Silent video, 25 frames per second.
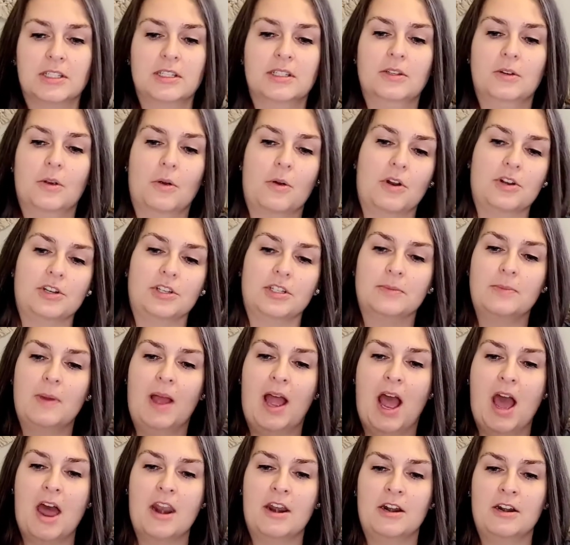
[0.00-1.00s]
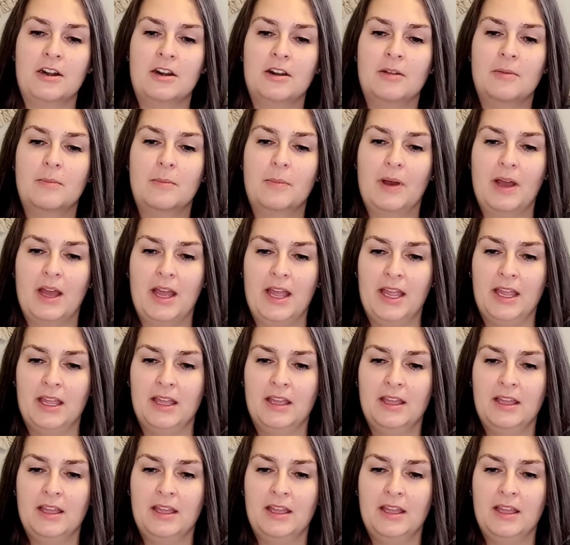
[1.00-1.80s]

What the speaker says: gorgeous pattern by